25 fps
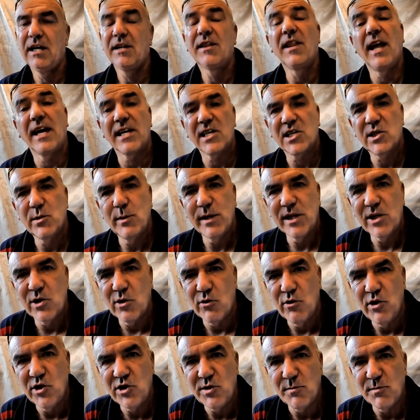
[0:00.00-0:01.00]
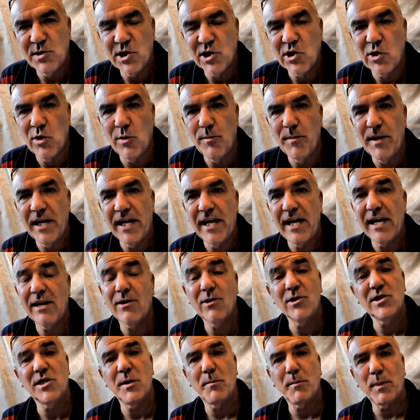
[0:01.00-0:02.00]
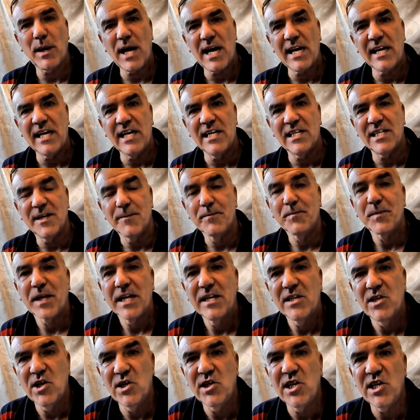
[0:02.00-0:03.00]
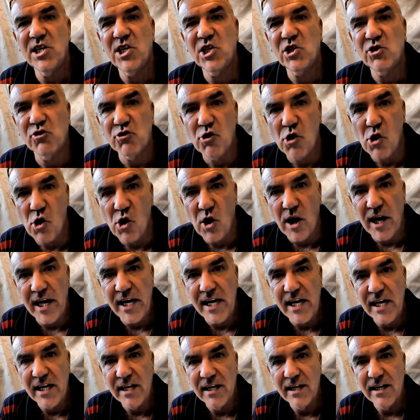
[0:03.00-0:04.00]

That's to encourage them to come here, because the plan is to destroy